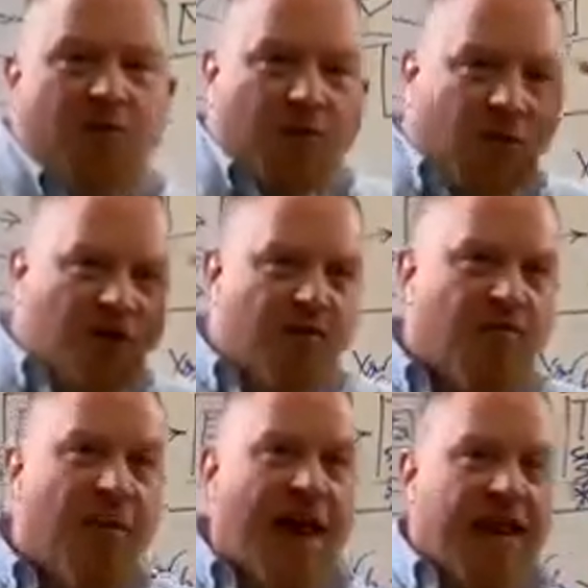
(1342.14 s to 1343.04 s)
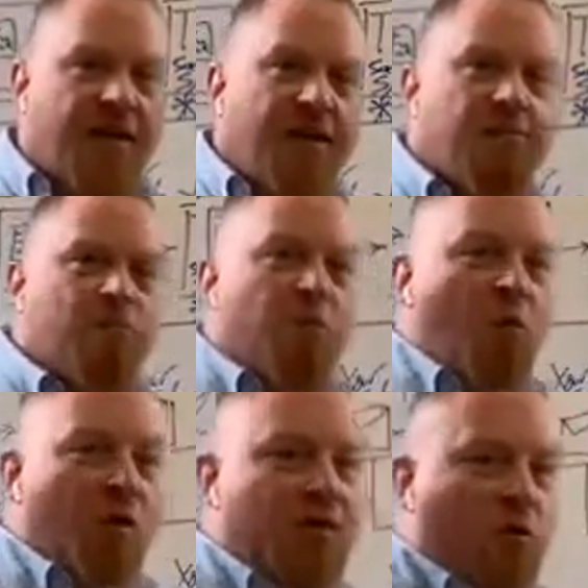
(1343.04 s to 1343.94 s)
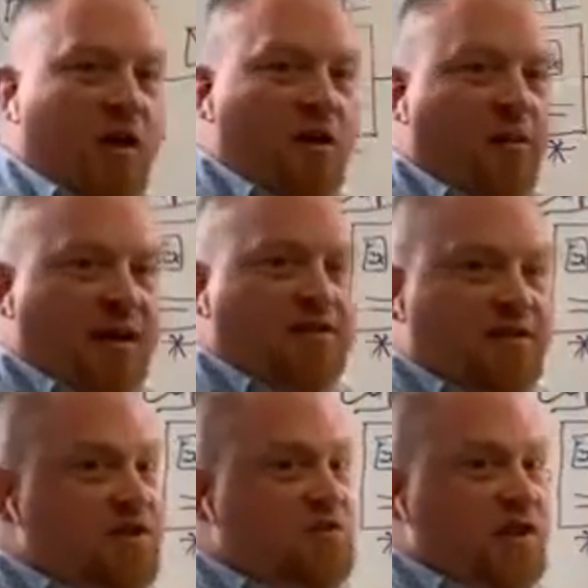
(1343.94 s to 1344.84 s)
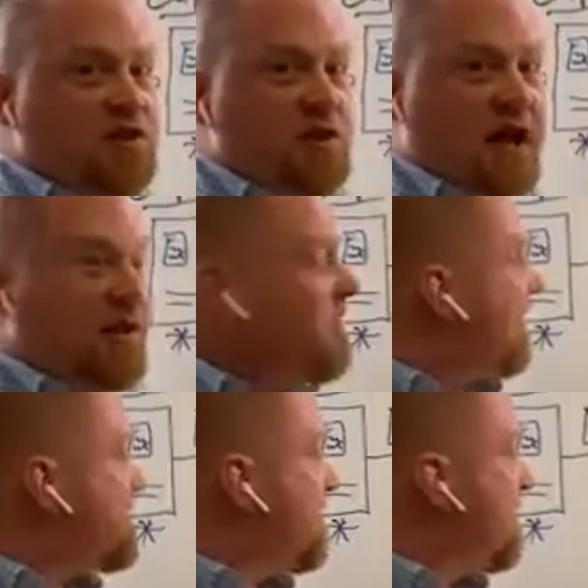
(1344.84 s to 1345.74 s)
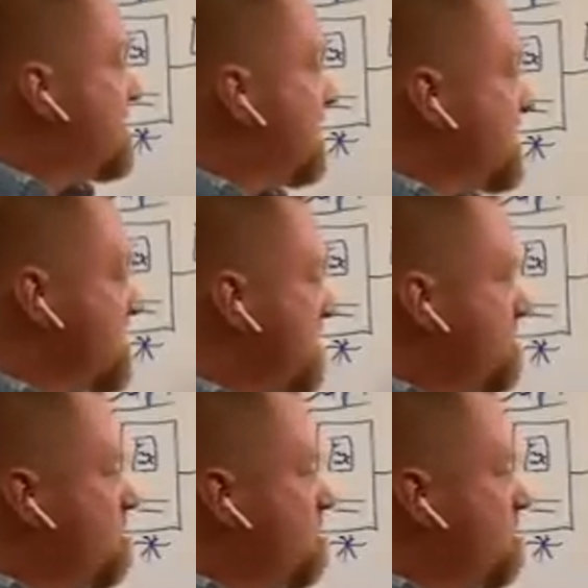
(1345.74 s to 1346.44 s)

front of mind with your reader base. And this is fiction, nonfiction, this is